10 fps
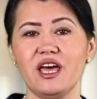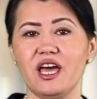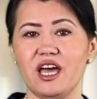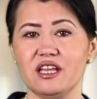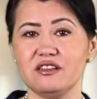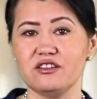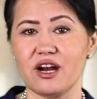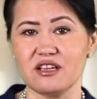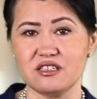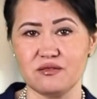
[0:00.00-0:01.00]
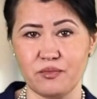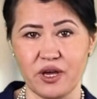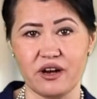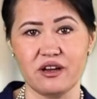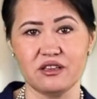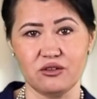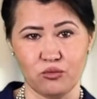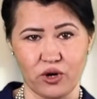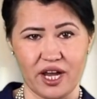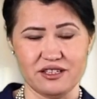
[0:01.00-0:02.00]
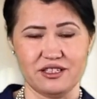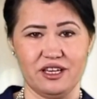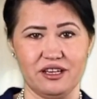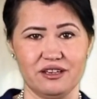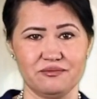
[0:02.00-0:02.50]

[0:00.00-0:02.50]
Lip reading: and transparent pricing.